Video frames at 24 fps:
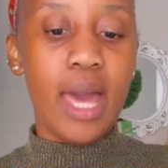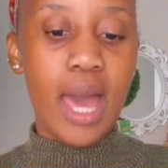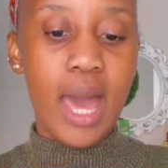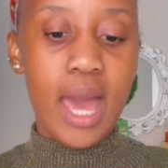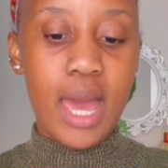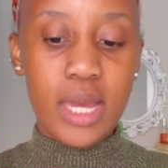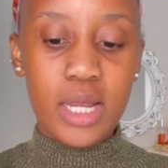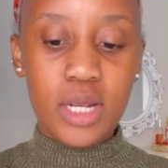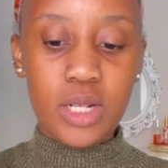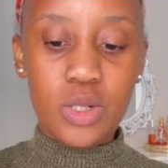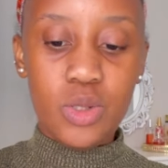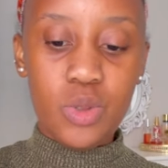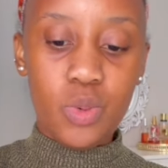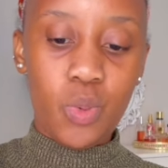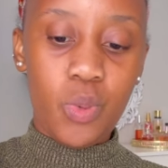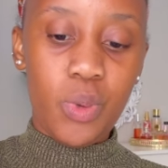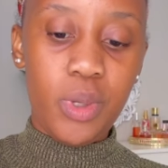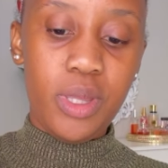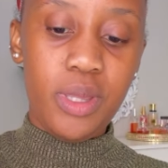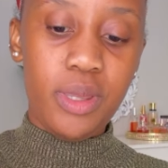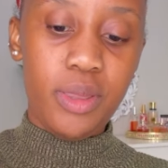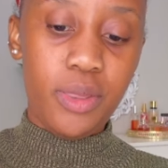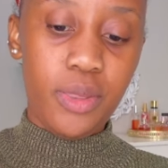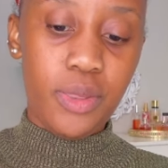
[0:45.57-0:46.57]
and
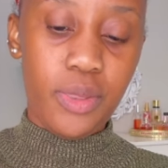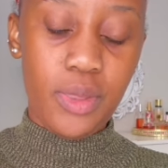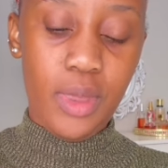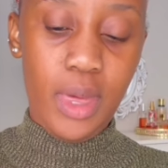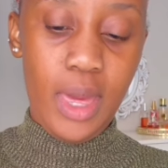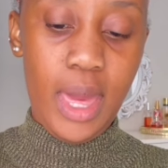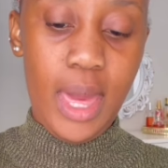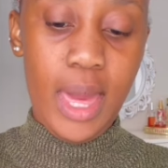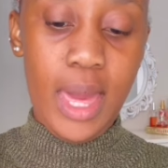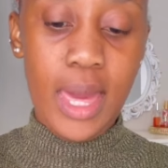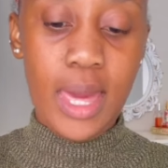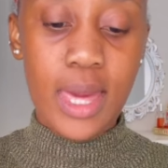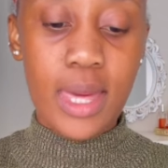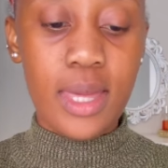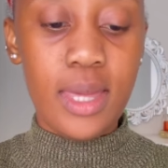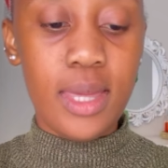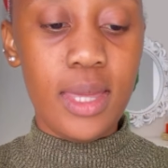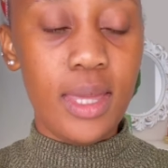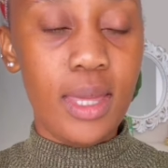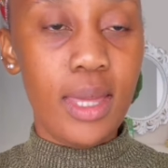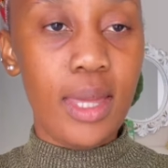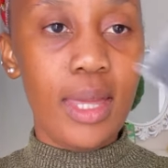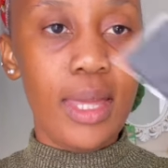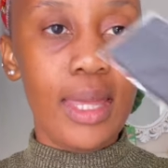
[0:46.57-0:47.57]
with a
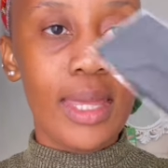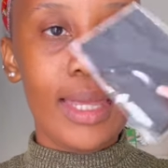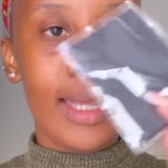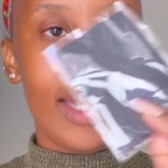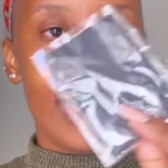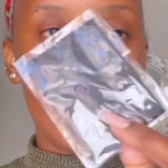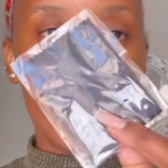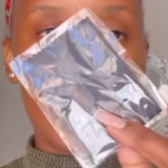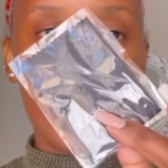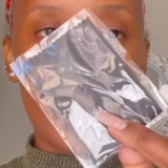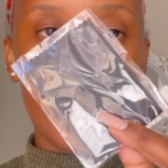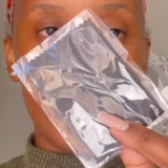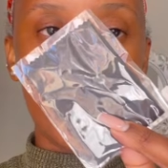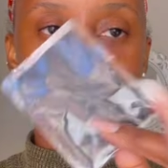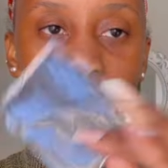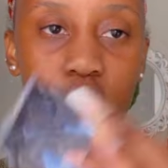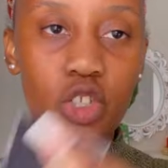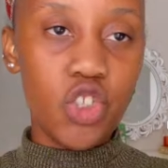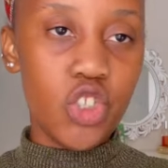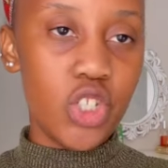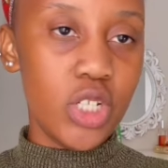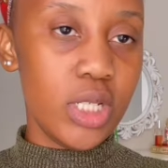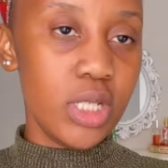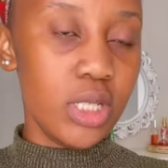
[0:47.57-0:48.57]
cleaning
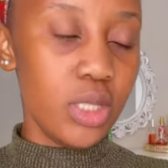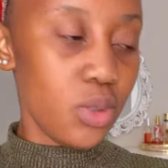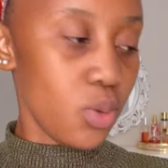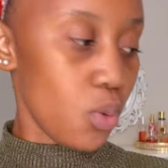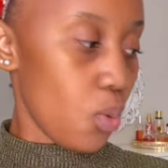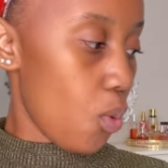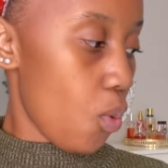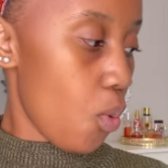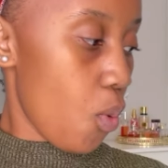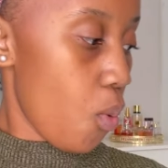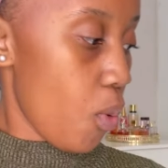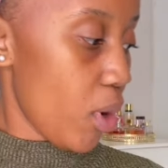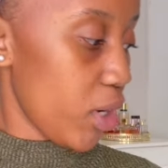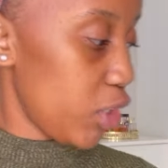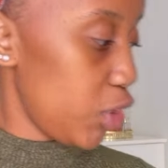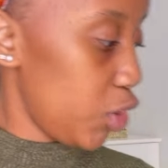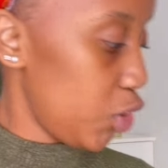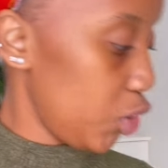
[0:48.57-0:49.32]
sheet or what